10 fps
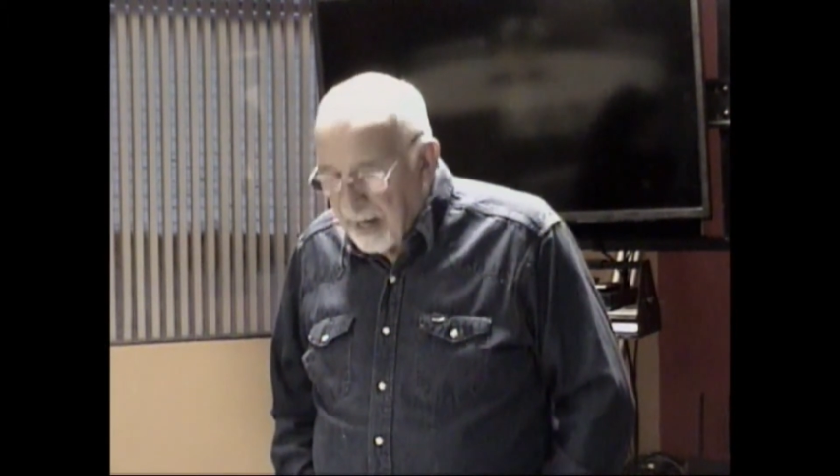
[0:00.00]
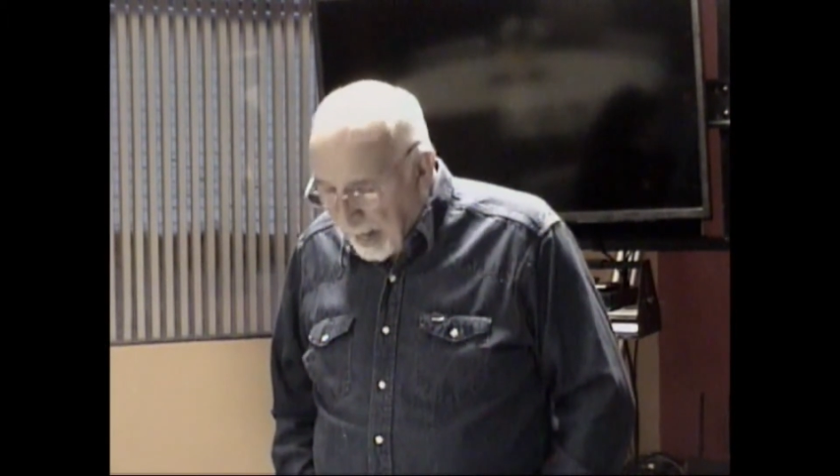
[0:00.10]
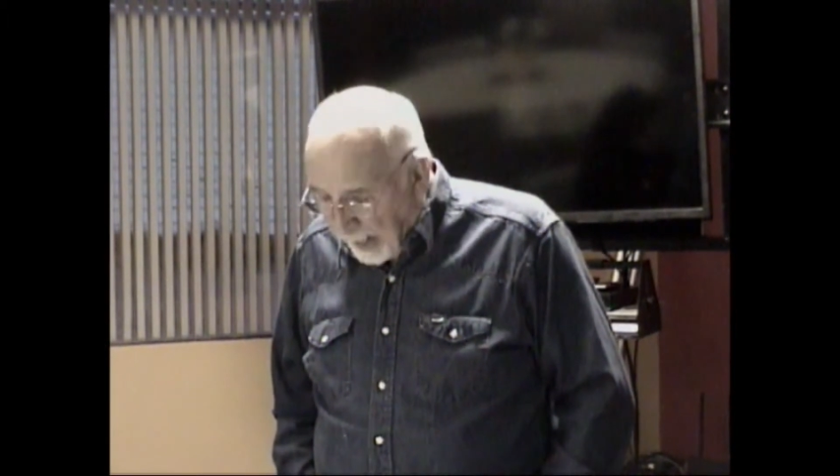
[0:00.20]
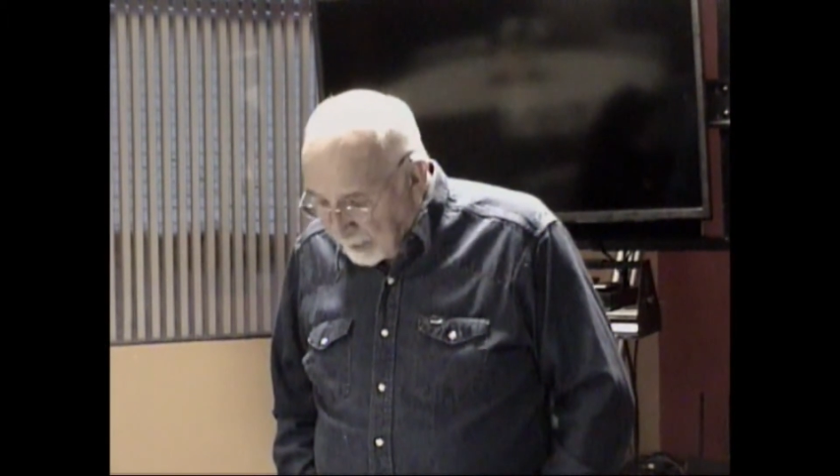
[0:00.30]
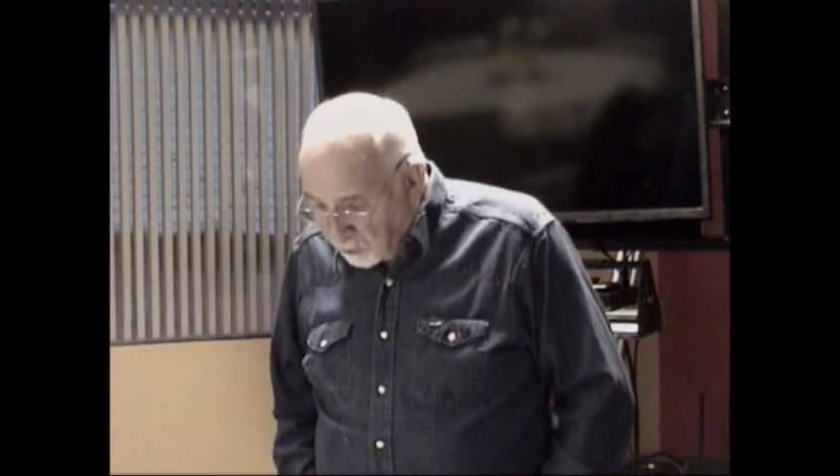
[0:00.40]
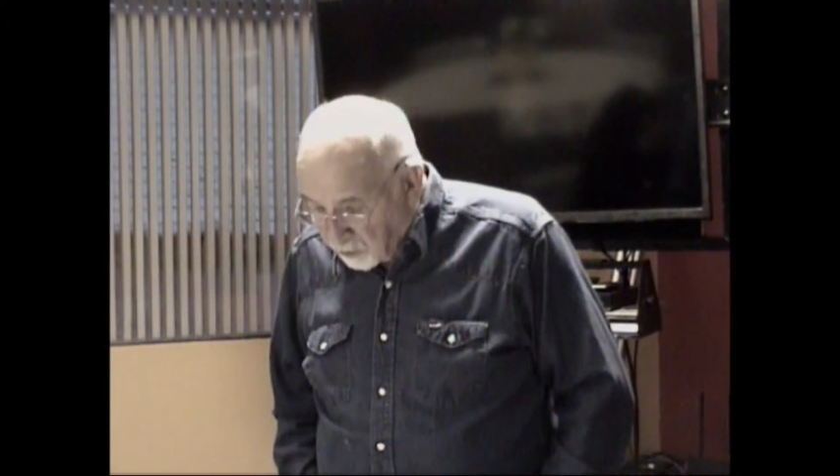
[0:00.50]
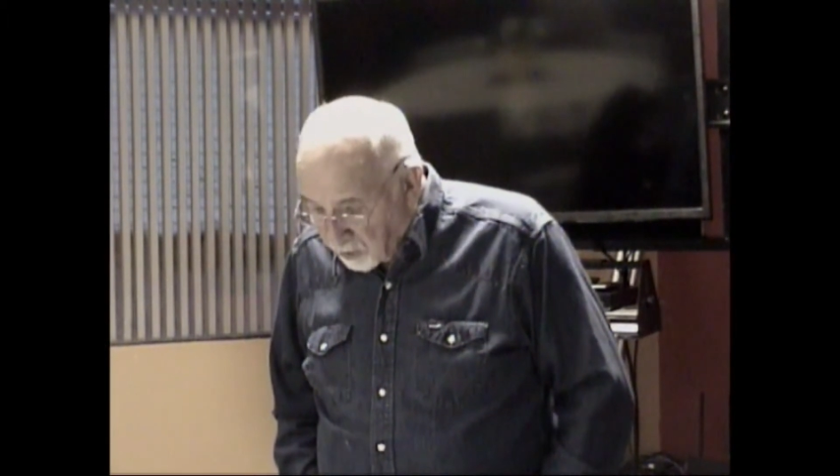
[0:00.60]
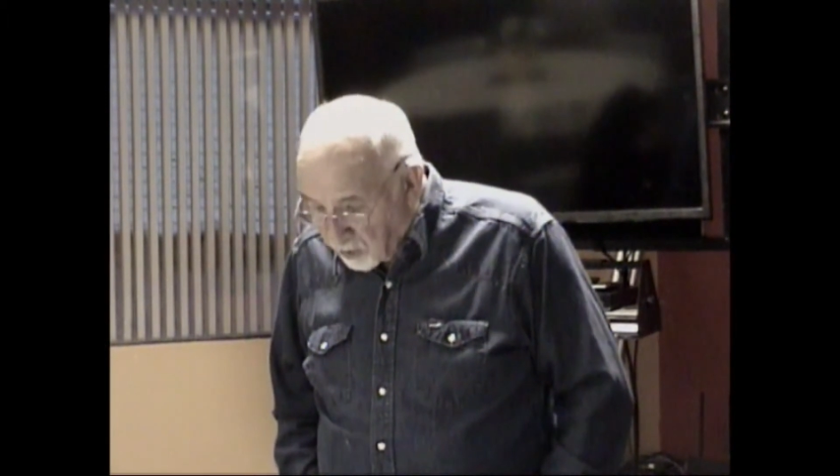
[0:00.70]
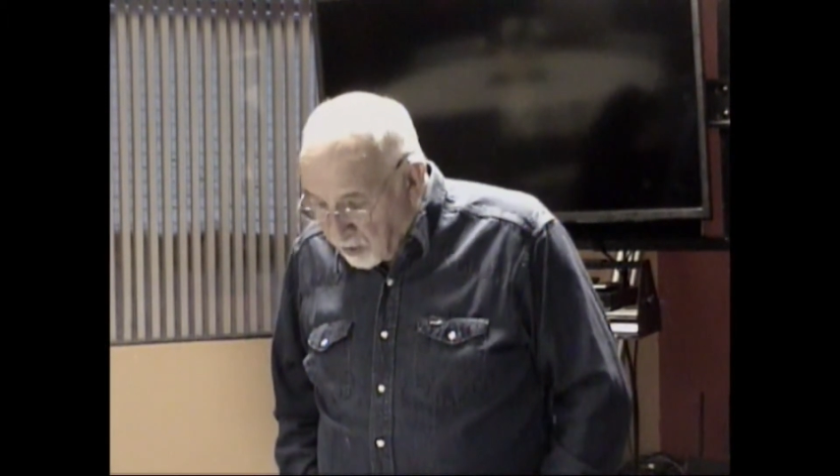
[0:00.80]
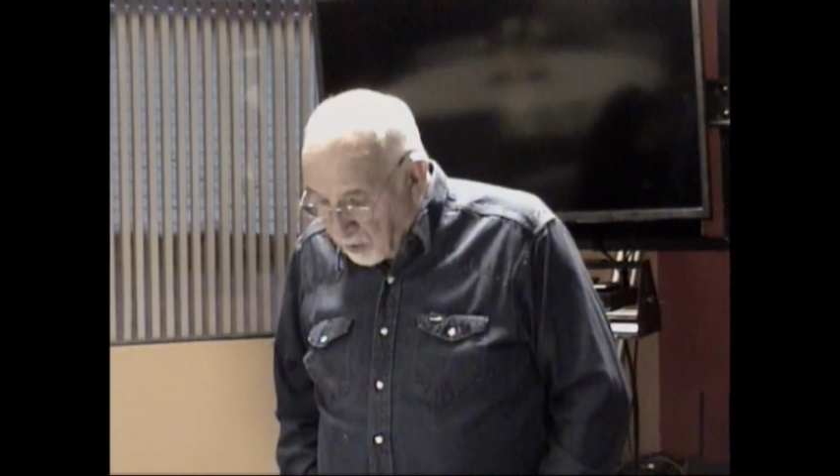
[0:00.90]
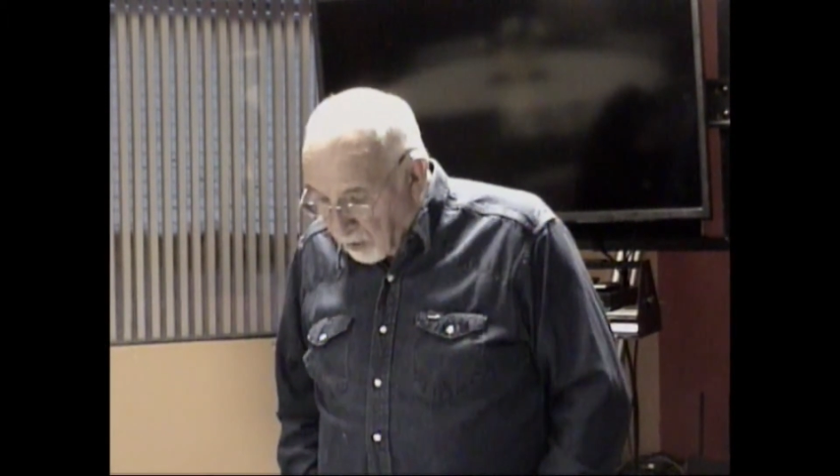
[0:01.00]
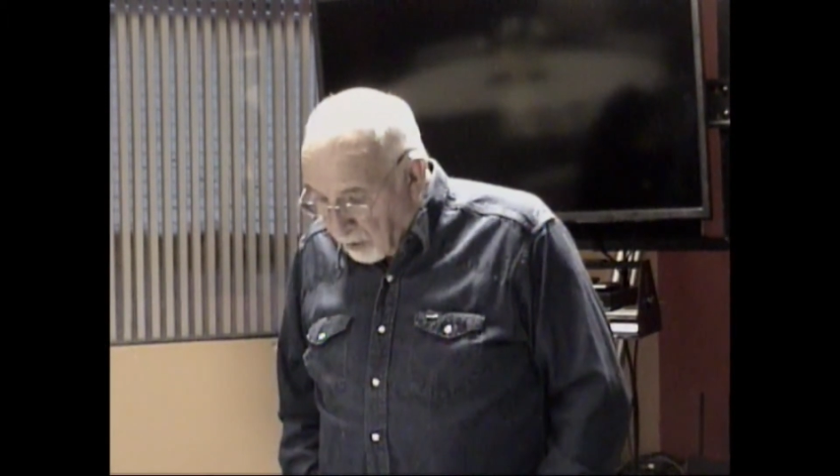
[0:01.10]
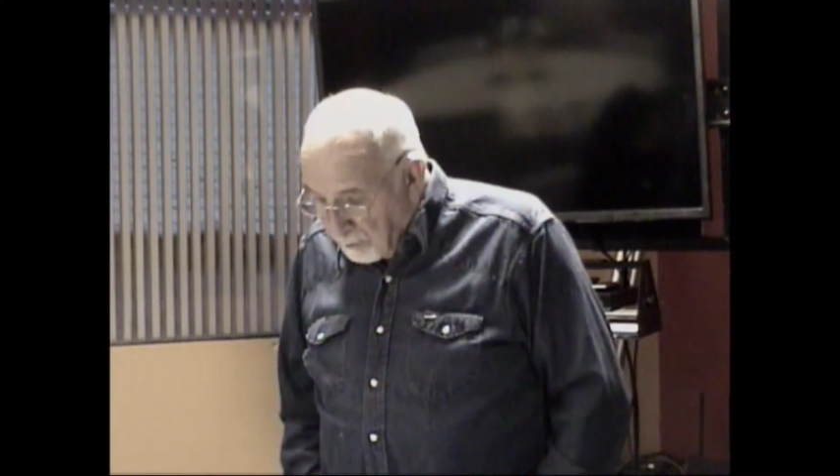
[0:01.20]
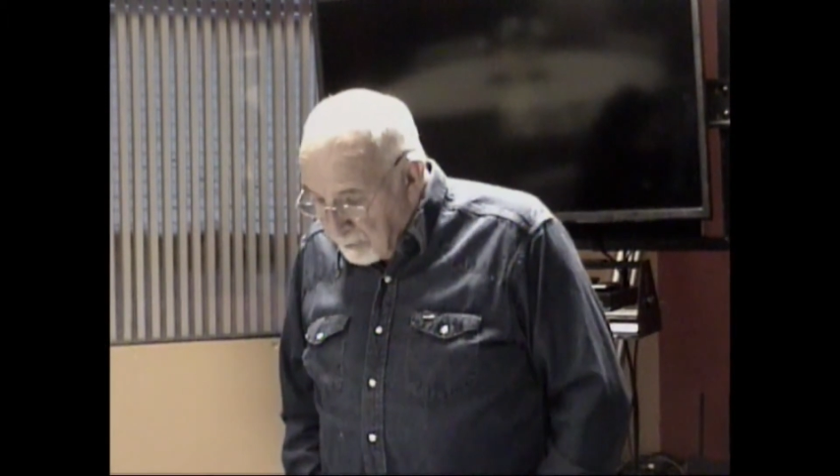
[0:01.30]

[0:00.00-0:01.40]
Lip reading: and secure.